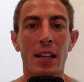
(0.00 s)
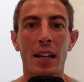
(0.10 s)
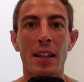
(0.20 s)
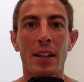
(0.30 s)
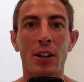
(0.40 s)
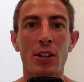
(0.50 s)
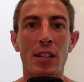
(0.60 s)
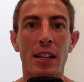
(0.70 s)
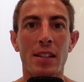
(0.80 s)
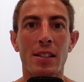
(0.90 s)
And I think
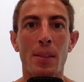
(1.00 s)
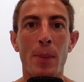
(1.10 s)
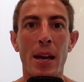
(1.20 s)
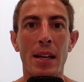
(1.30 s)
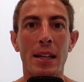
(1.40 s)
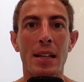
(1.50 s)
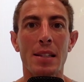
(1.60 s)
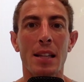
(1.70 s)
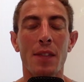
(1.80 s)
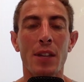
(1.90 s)
Kjerstad gets the bat
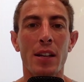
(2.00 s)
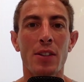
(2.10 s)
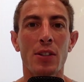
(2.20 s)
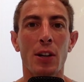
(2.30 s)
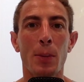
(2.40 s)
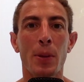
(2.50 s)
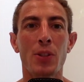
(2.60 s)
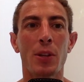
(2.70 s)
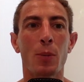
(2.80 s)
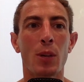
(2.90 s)
against left-handed starting pitching.